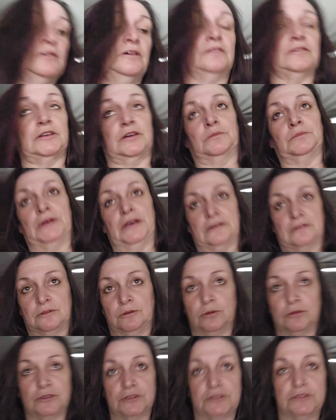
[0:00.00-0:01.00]
They'll have to come back,
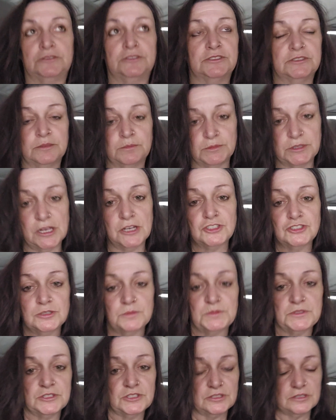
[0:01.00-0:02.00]
of course. There's some
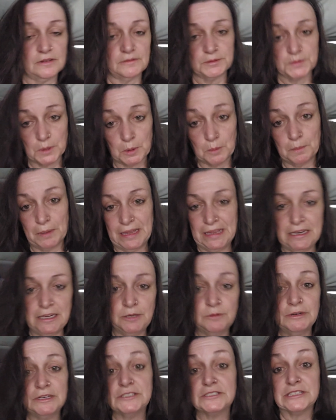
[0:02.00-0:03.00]
touch-ups and stuff. So, but
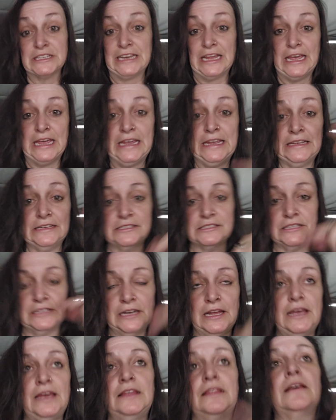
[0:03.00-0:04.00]
anyways, today is the
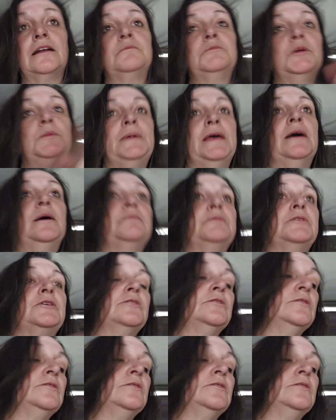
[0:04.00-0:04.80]
day that I'm going to be helping